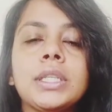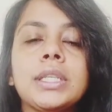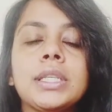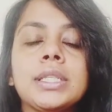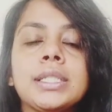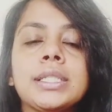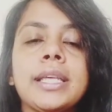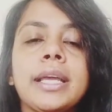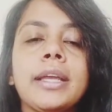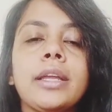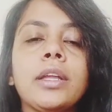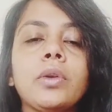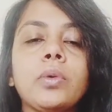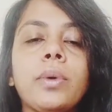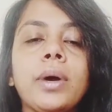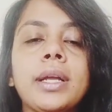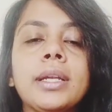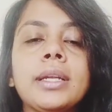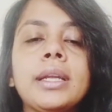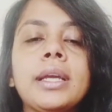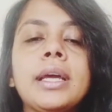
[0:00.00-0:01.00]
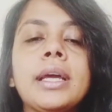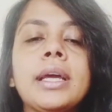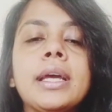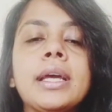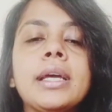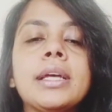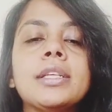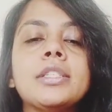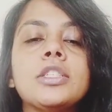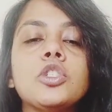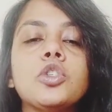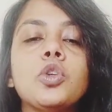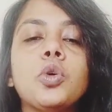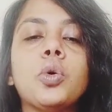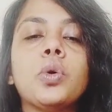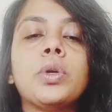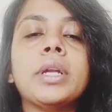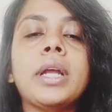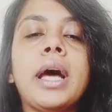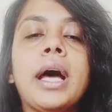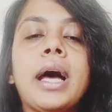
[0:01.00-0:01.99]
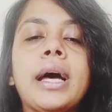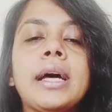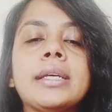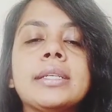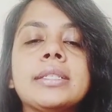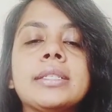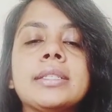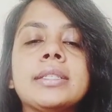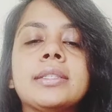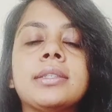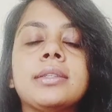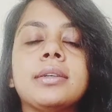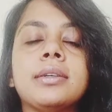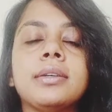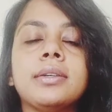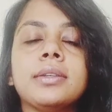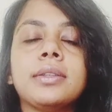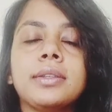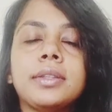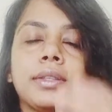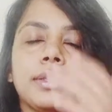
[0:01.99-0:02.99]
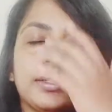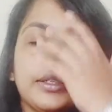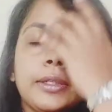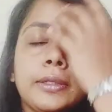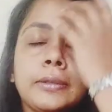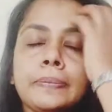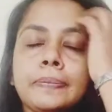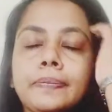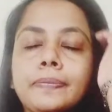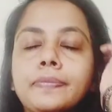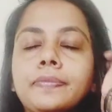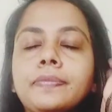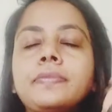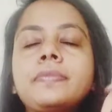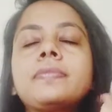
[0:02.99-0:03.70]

The second one is known as the